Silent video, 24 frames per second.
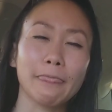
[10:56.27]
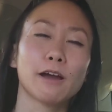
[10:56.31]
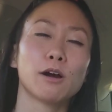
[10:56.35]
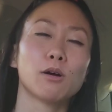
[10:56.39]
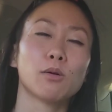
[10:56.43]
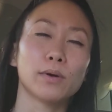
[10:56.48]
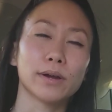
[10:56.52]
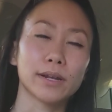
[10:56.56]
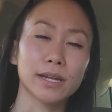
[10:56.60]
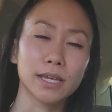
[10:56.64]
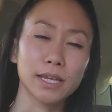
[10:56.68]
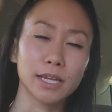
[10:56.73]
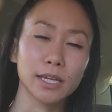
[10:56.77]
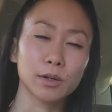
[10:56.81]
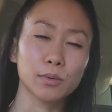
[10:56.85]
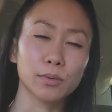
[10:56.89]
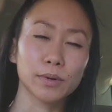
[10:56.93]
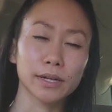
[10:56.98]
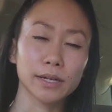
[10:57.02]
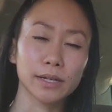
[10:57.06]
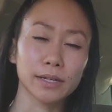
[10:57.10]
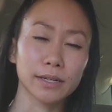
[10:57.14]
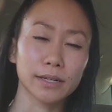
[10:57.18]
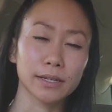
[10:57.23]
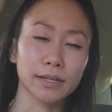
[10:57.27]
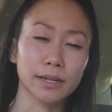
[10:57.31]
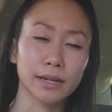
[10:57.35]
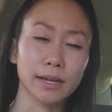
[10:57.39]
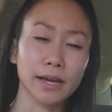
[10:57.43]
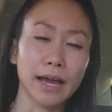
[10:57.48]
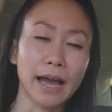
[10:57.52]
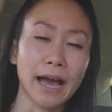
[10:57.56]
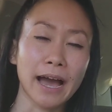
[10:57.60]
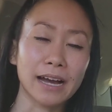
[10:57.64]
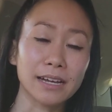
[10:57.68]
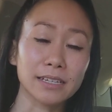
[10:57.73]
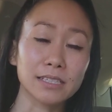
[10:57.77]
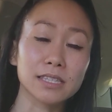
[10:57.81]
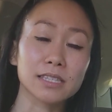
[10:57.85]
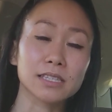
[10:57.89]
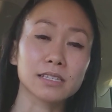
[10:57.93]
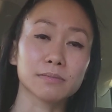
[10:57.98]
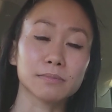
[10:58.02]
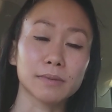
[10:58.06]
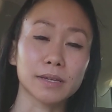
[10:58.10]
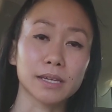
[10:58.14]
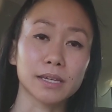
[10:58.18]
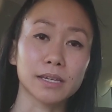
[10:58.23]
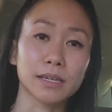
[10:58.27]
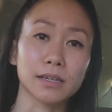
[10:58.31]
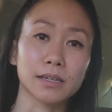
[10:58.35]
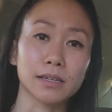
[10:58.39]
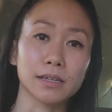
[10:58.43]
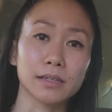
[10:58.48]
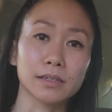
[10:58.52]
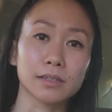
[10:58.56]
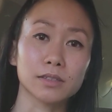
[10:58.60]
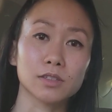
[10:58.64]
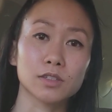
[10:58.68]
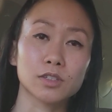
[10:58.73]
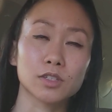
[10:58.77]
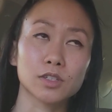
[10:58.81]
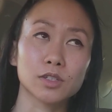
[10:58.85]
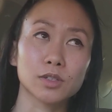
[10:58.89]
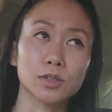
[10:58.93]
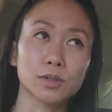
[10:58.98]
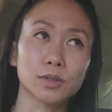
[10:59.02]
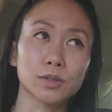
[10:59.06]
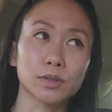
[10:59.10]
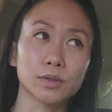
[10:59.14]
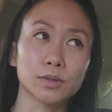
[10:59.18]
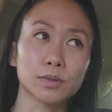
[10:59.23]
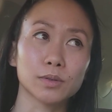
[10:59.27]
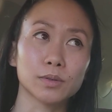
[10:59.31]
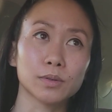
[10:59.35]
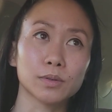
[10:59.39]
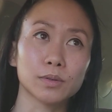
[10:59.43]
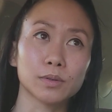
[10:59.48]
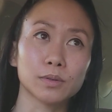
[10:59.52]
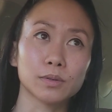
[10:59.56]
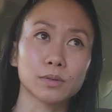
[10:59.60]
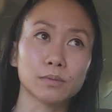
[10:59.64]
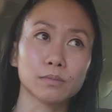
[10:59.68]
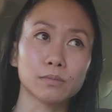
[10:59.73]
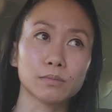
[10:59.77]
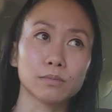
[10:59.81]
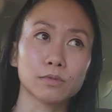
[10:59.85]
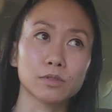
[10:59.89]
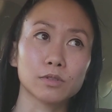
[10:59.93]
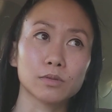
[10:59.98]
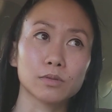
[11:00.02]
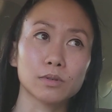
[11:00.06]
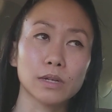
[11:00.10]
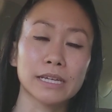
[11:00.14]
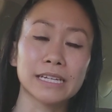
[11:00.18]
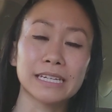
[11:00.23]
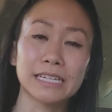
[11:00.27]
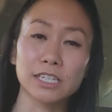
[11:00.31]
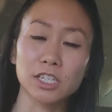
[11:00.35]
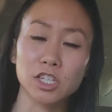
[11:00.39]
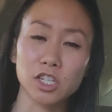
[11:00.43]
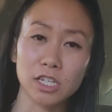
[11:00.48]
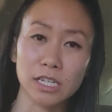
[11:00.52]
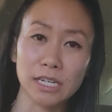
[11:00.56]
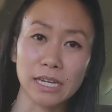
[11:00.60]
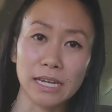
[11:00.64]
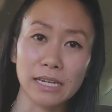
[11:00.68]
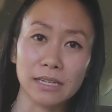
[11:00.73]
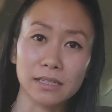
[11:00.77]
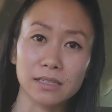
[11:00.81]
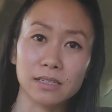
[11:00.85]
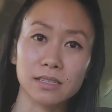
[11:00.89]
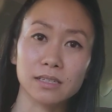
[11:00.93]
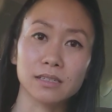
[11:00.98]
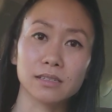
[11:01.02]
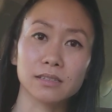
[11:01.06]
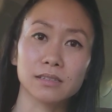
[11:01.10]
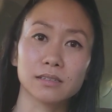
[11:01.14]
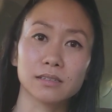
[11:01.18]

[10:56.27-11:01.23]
when he would ask me to initiate